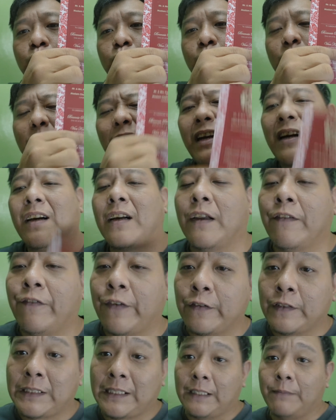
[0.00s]
Yeah, if
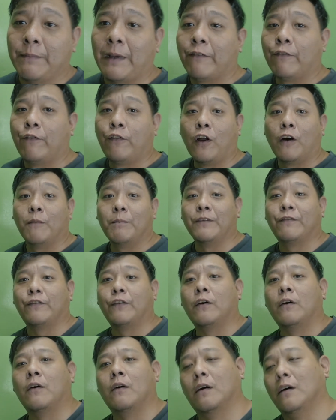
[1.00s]
you see my vlog
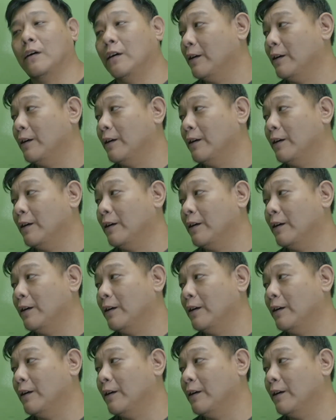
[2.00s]
before,